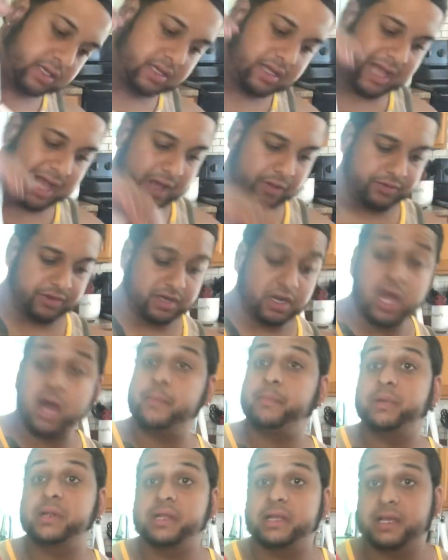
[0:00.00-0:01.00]
count it
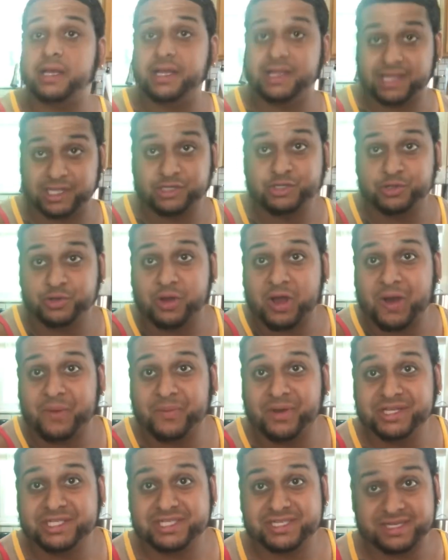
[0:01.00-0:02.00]
up and let you know how
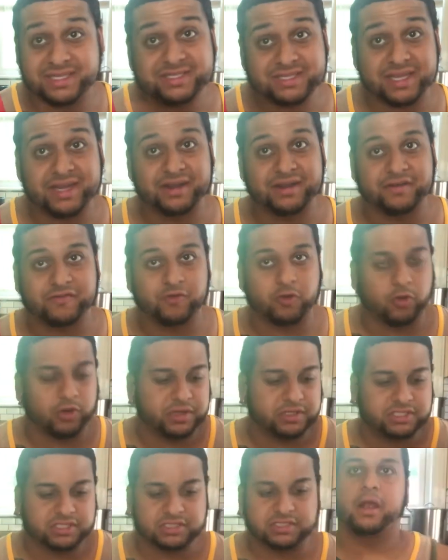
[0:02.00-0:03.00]
much is in it, of
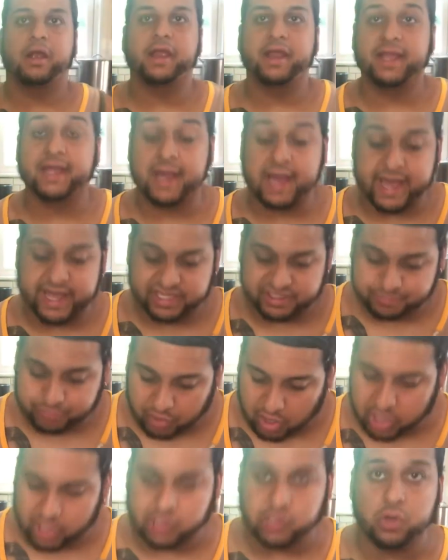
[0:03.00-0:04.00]
course. Alright guys,
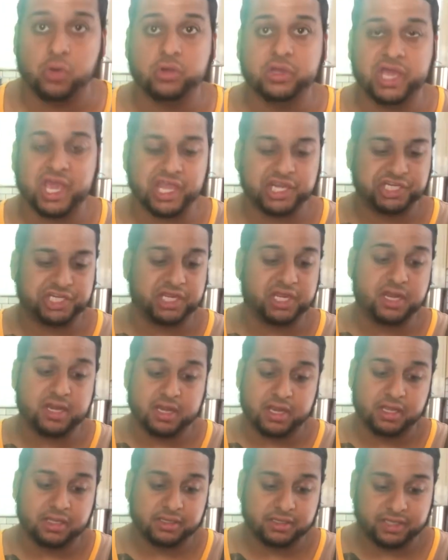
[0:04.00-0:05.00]
bar
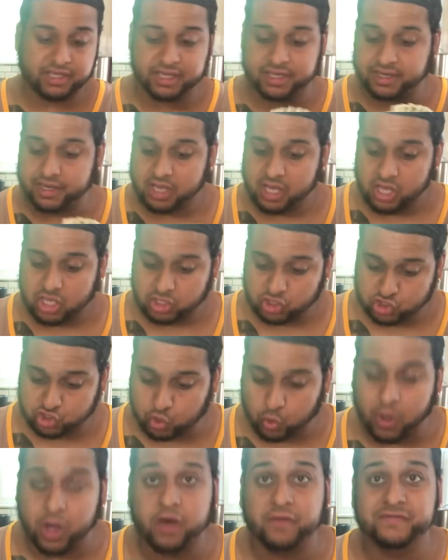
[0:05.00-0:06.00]
location did
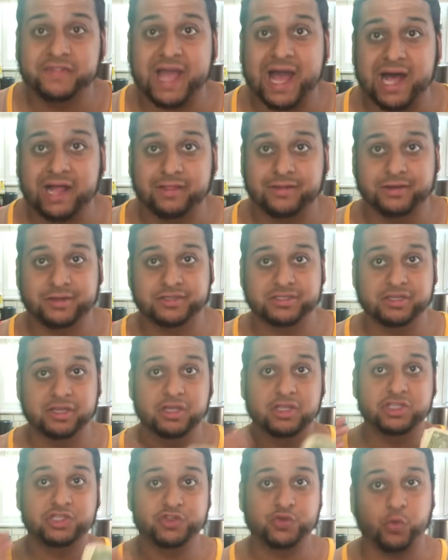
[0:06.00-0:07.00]

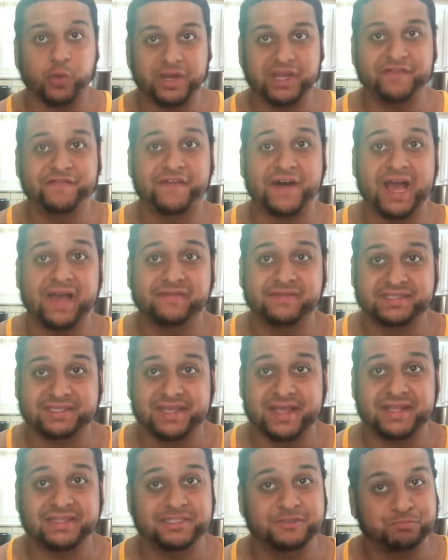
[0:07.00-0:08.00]

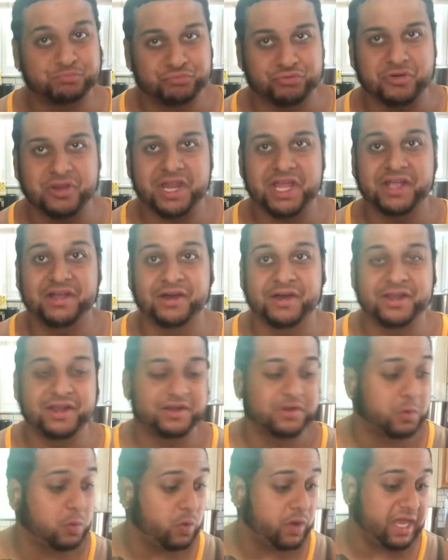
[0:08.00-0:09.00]
$12.25. Pretty good in
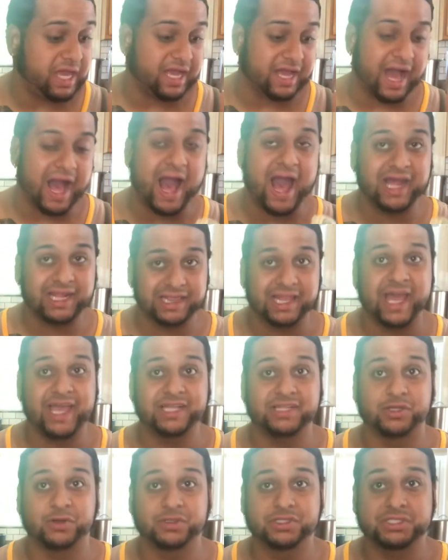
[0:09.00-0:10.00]
a week. I
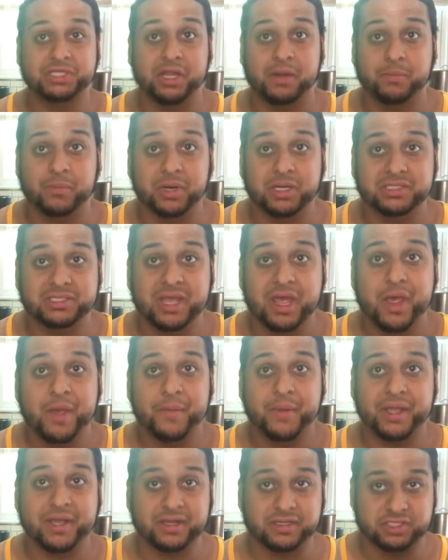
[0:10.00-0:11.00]
like those numbers
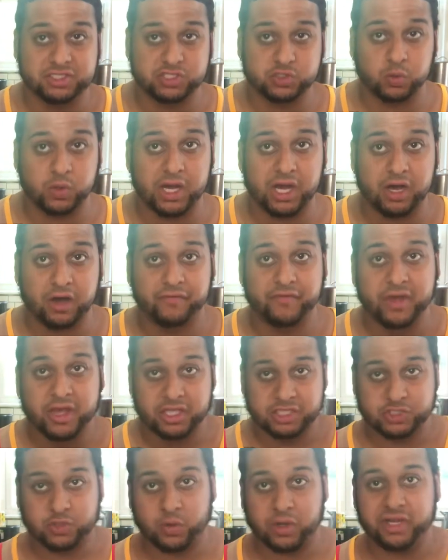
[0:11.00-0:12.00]
because 12,
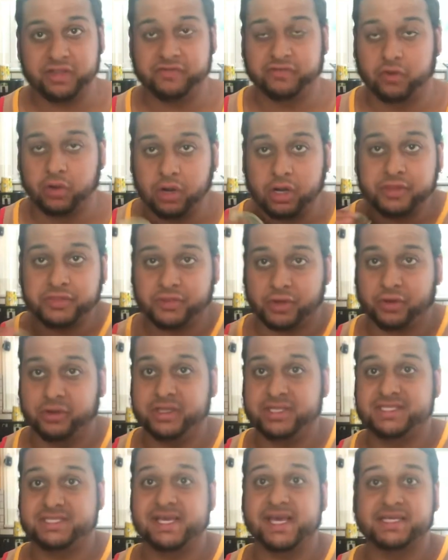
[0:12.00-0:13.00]
24,
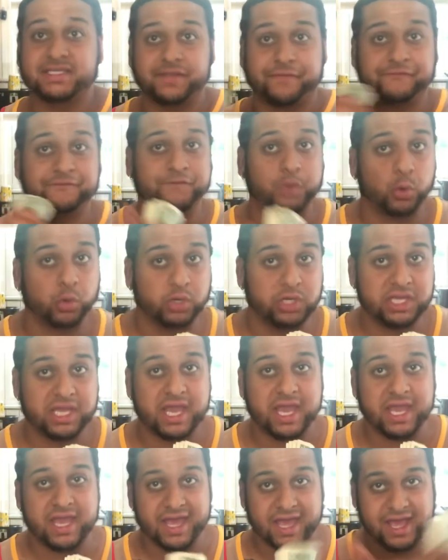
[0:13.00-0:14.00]
36,
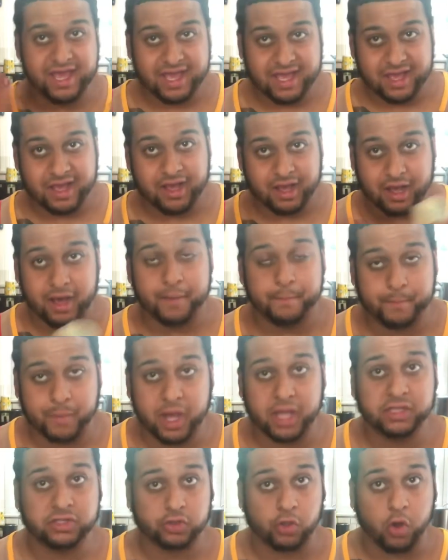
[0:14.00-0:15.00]
48 a
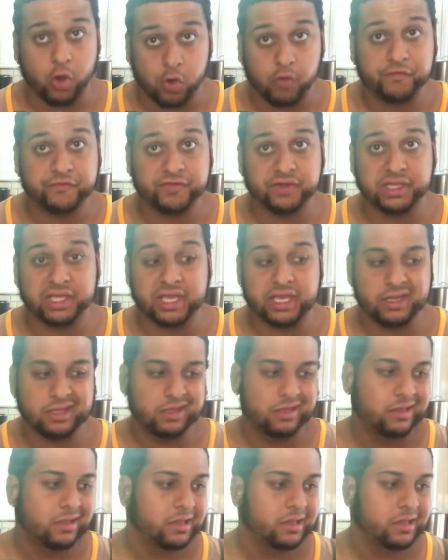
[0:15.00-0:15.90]
month, hopefully.